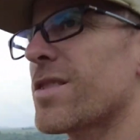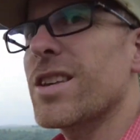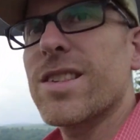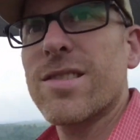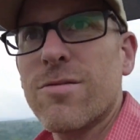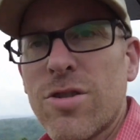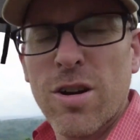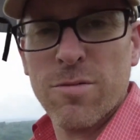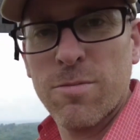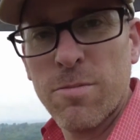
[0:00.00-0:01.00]
these
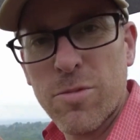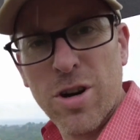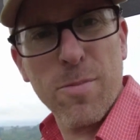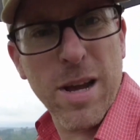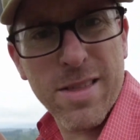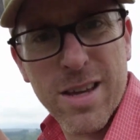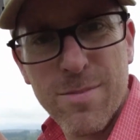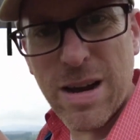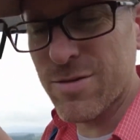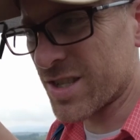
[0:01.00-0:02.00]
Carpathian
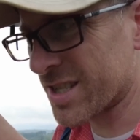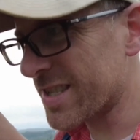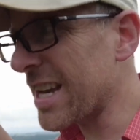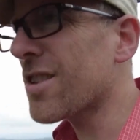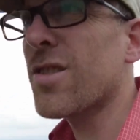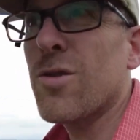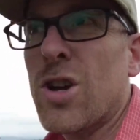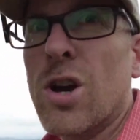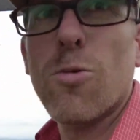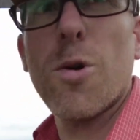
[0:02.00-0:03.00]
Mountains, because that's
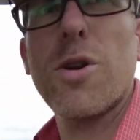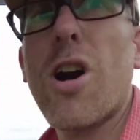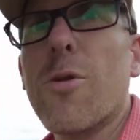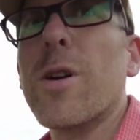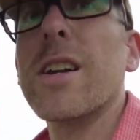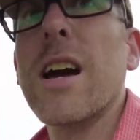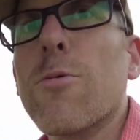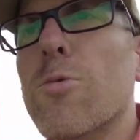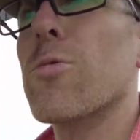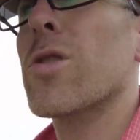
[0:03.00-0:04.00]
where we are right now.
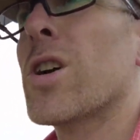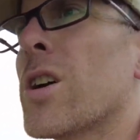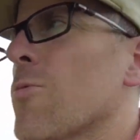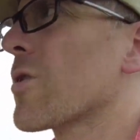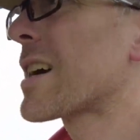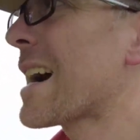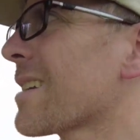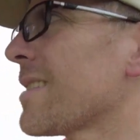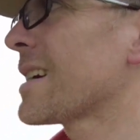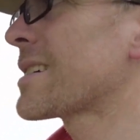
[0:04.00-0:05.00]
We're kind
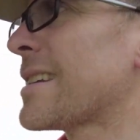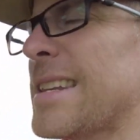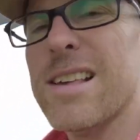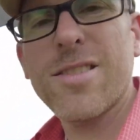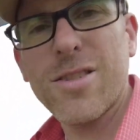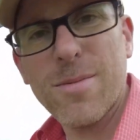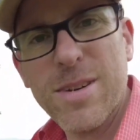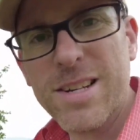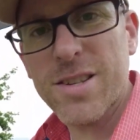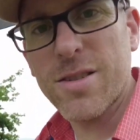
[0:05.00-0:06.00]
of like nestled up
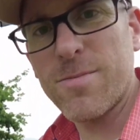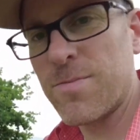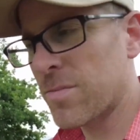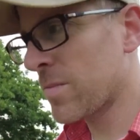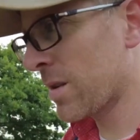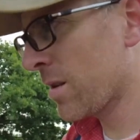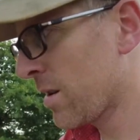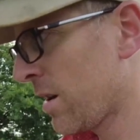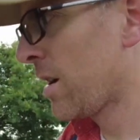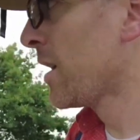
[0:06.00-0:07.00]
next to them.
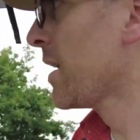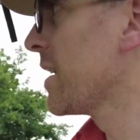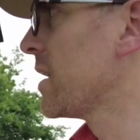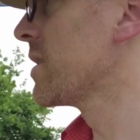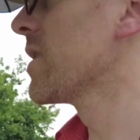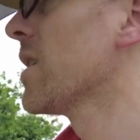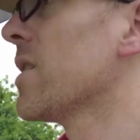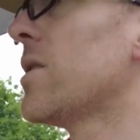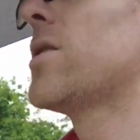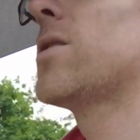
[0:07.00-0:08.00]
And
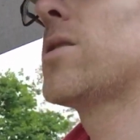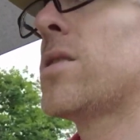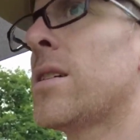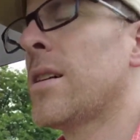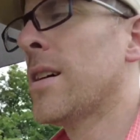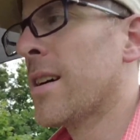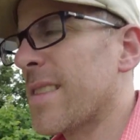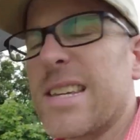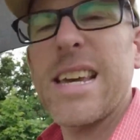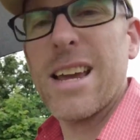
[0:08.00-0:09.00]
the
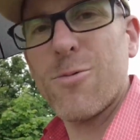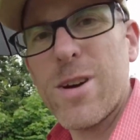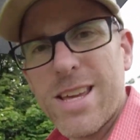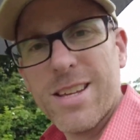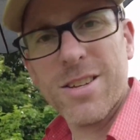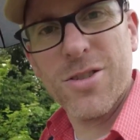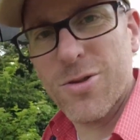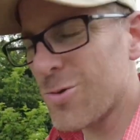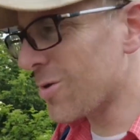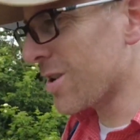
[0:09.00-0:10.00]
gateway
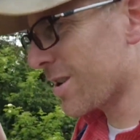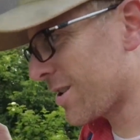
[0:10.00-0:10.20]
into